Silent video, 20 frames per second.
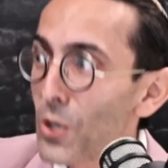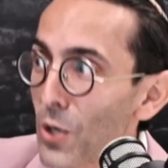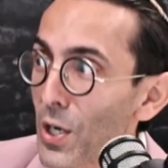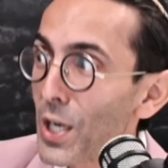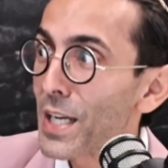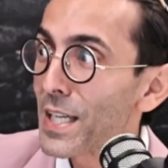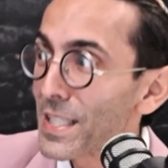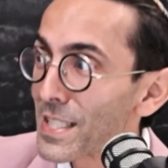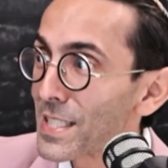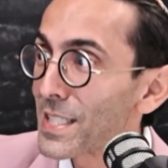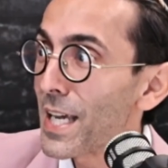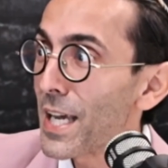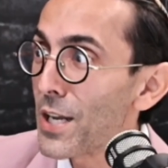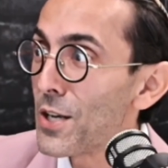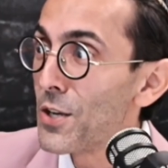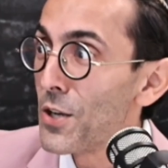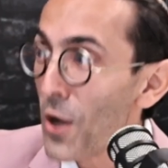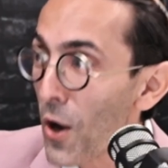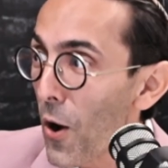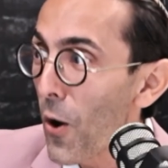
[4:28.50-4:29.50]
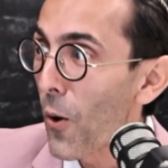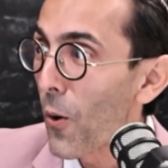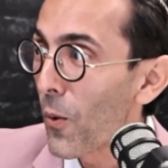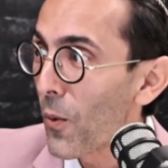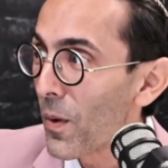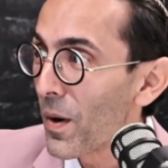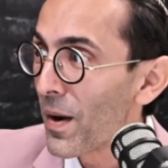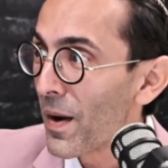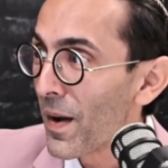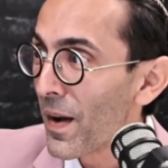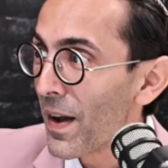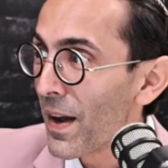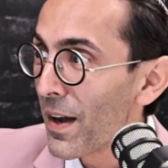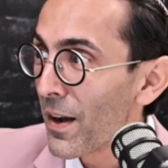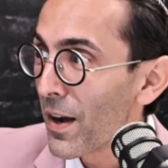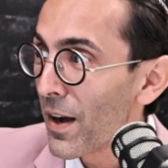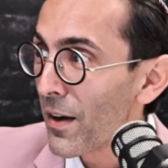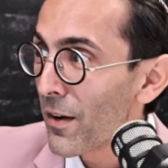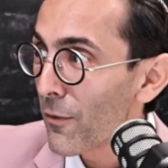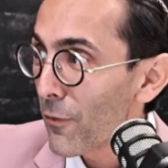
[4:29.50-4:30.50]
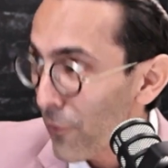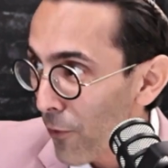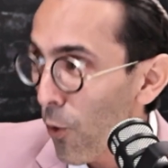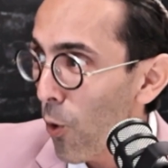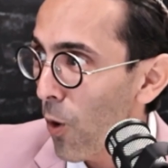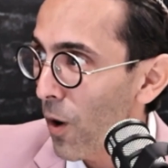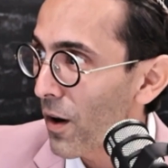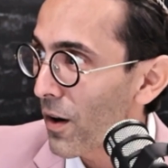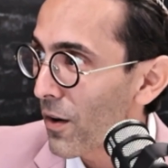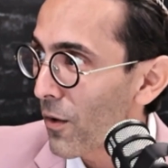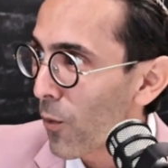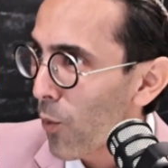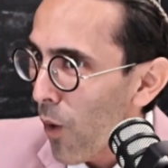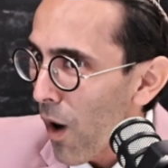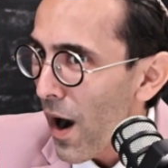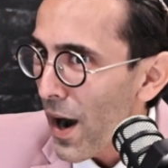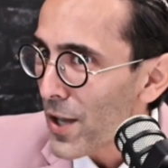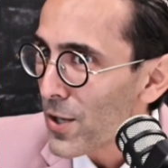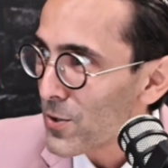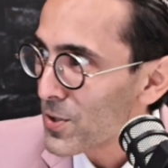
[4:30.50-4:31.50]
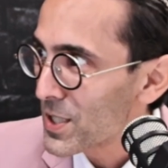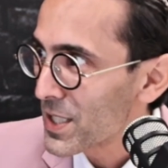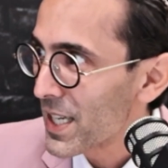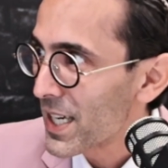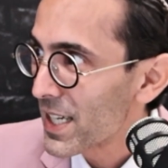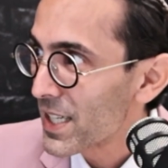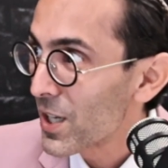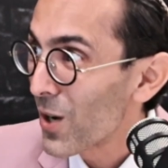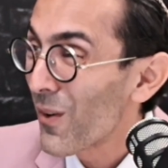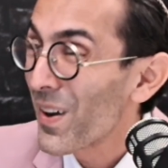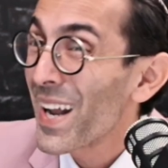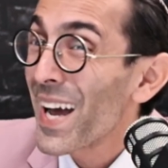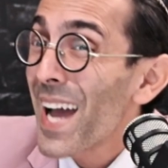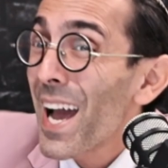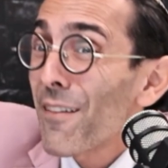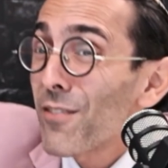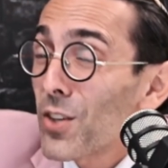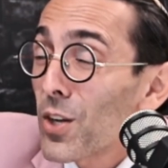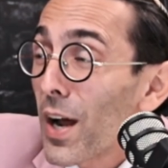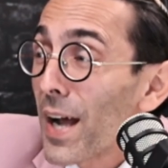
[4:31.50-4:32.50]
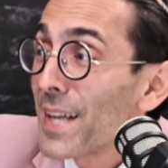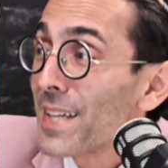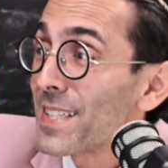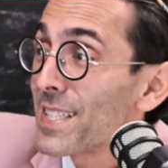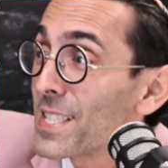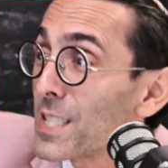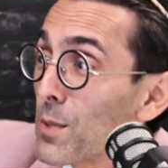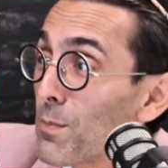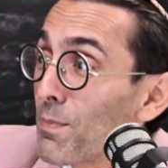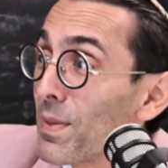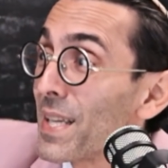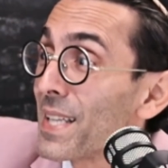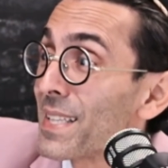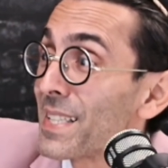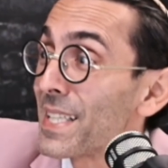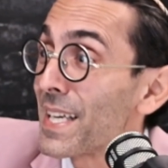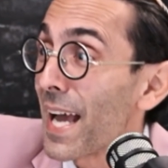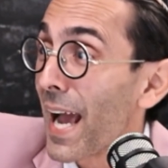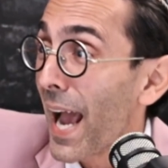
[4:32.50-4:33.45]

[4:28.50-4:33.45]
you're going to say no for. Why are you saying no? And I have to anticipate the